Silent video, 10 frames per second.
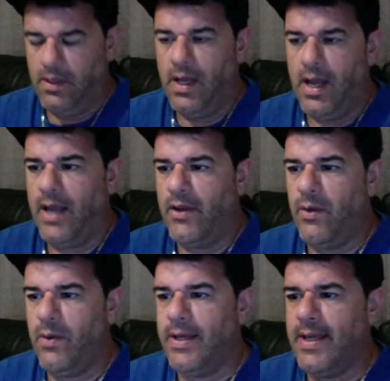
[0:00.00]
I
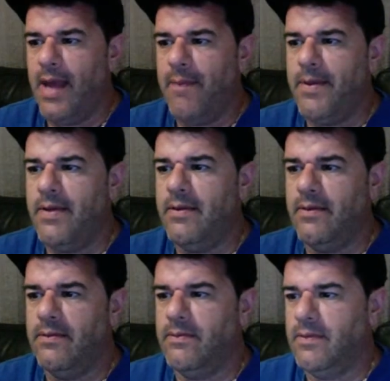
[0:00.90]
know a Cappy.
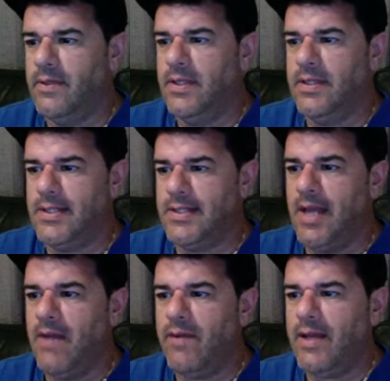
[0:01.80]
She's
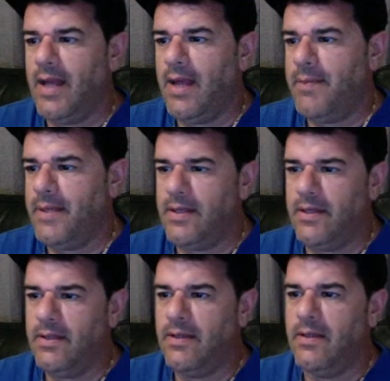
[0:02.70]
never
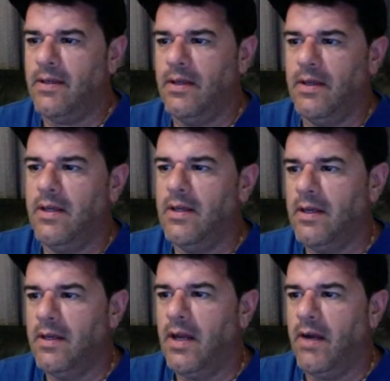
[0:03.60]
happy.
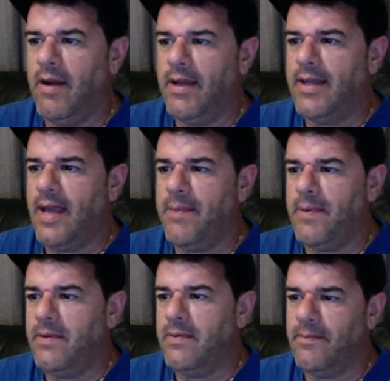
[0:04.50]
All right,
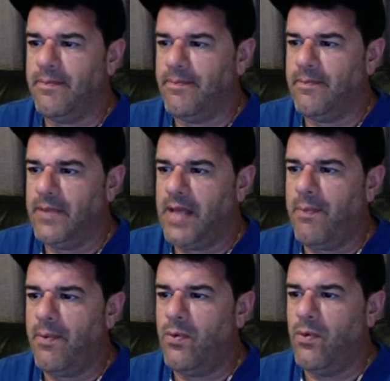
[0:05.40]
Cappy.
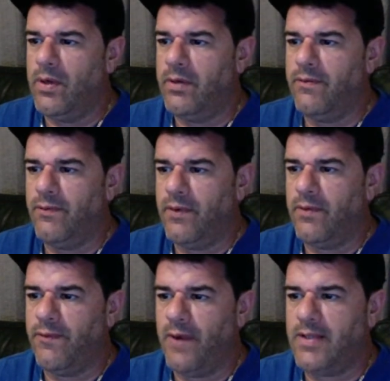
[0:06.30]
Capricorn for the
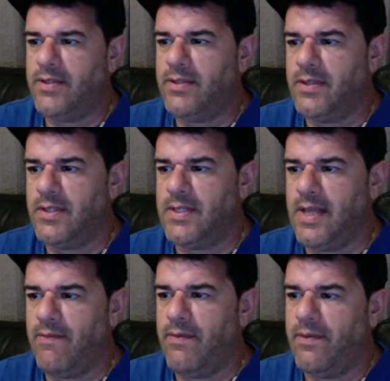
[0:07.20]
1st to the
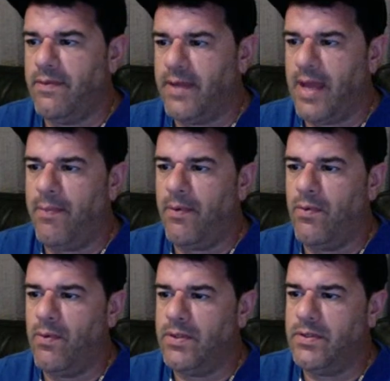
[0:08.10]
7th.
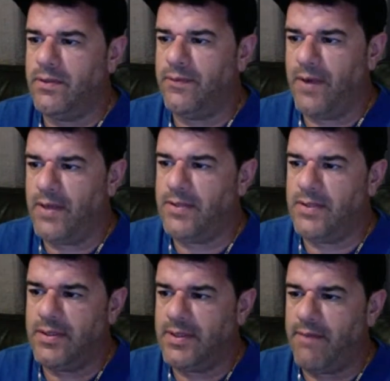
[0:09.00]
Capricorn to the 1st to
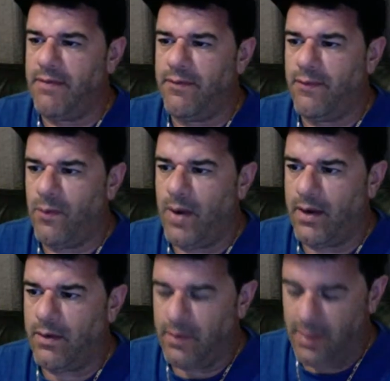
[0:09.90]
the 7th for
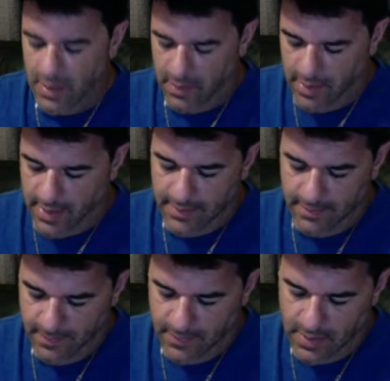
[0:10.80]
work. Ready?
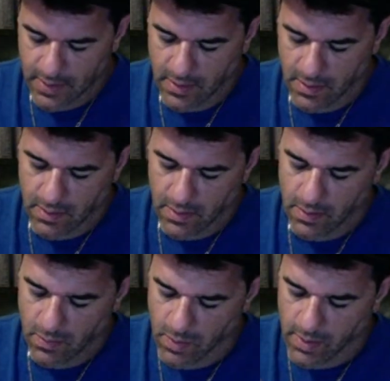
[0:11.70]

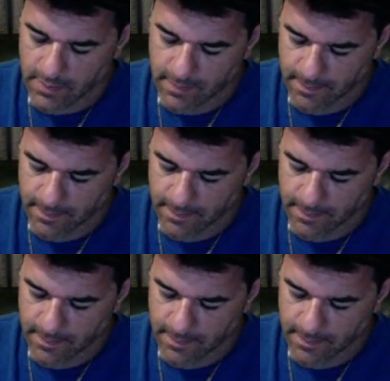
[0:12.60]
1